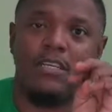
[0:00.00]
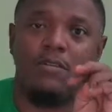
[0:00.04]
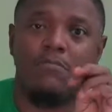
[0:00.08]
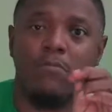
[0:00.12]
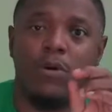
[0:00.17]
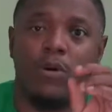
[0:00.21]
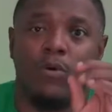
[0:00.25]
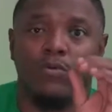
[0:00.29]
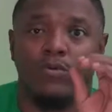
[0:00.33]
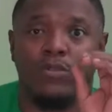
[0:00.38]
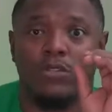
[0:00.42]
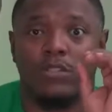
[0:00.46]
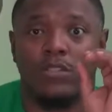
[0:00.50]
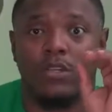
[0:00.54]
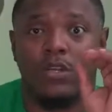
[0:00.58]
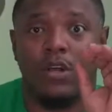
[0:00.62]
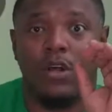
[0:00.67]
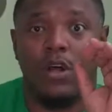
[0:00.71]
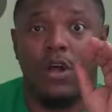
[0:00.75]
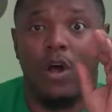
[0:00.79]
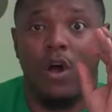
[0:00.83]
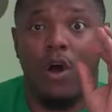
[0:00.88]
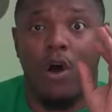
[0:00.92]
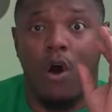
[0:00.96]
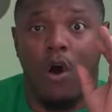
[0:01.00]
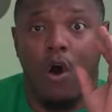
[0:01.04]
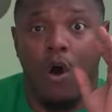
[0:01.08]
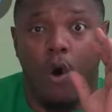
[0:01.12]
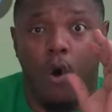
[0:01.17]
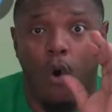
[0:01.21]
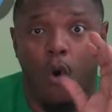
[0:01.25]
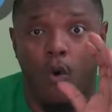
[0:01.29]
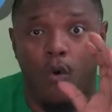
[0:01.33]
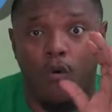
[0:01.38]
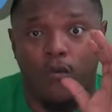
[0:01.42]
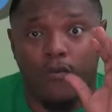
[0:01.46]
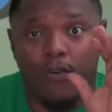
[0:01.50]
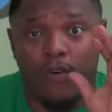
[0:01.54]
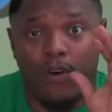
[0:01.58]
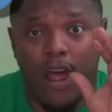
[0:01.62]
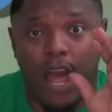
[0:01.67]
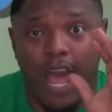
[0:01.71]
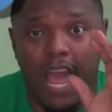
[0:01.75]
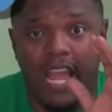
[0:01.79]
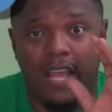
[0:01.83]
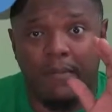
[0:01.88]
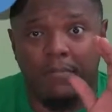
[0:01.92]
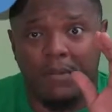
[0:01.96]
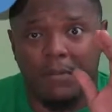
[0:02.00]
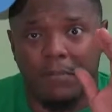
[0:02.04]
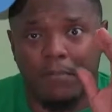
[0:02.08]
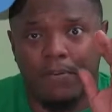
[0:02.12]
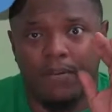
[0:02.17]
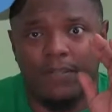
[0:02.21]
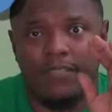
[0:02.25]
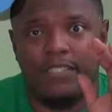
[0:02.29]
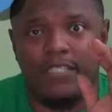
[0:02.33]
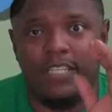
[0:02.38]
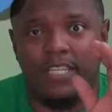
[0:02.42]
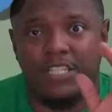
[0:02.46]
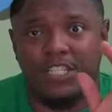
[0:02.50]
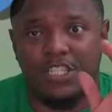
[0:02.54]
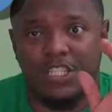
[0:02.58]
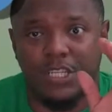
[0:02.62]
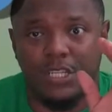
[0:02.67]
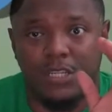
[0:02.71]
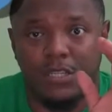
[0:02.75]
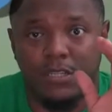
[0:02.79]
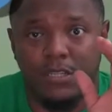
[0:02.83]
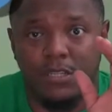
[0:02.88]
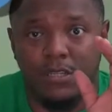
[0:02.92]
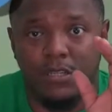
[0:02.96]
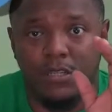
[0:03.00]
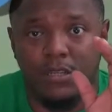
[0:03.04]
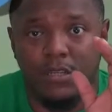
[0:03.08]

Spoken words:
the most overhyped position